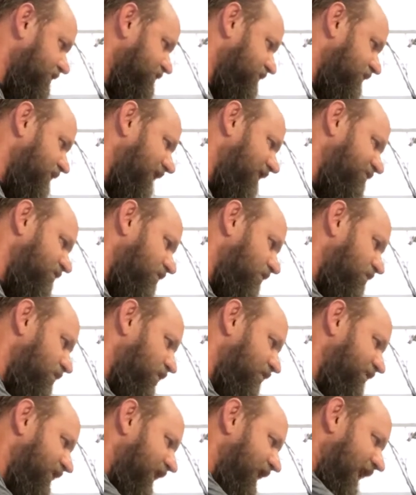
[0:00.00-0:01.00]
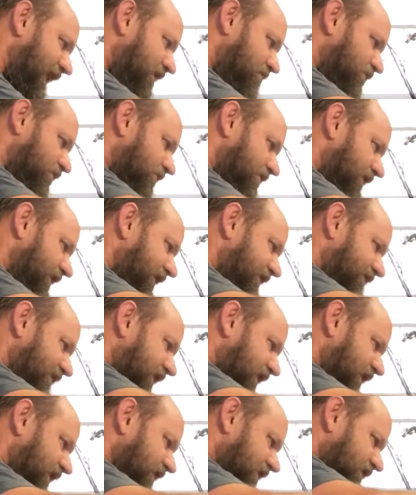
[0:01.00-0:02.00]
Don't have to remove the cable or
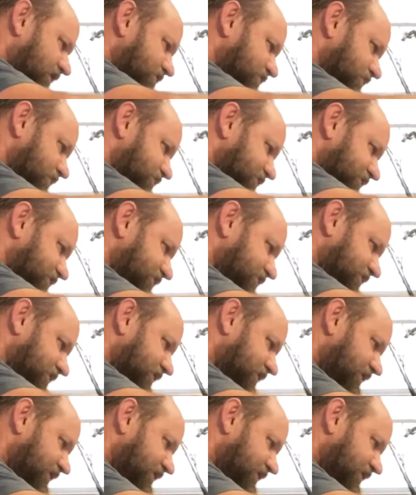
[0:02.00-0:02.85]
anything because let's just